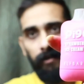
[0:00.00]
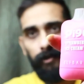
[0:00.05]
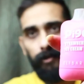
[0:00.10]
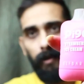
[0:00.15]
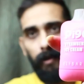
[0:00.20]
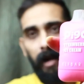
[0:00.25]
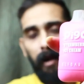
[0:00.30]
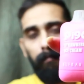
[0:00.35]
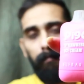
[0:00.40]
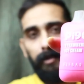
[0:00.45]
So
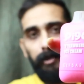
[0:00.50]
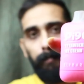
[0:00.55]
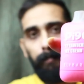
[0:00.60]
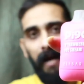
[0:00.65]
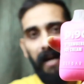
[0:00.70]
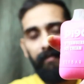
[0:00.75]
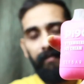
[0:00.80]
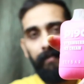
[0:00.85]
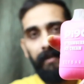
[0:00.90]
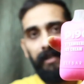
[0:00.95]
how much
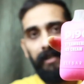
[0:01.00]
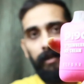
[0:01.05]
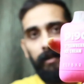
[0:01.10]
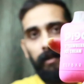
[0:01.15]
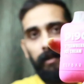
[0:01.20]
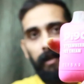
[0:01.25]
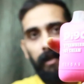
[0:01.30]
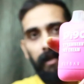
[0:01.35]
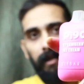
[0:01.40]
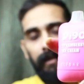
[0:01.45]
battery
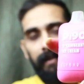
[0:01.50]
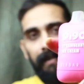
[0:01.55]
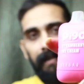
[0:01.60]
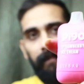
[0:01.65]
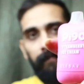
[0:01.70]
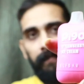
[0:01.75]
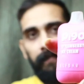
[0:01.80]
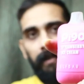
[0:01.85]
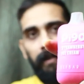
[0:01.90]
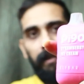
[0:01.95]

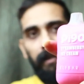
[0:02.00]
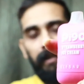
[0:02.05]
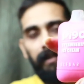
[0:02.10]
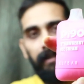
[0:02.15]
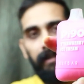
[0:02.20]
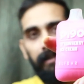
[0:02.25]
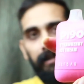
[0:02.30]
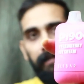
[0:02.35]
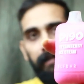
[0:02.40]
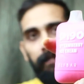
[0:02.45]
left
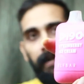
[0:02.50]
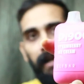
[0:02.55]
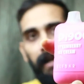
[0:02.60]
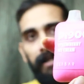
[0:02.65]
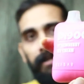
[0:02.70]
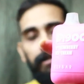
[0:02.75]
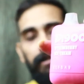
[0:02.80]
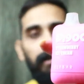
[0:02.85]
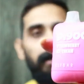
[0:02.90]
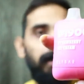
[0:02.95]
in the
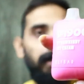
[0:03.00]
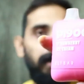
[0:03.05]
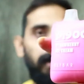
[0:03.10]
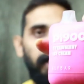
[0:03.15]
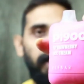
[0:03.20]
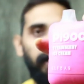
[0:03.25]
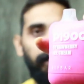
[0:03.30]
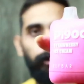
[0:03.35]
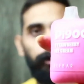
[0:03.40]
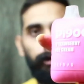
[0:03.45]
device, it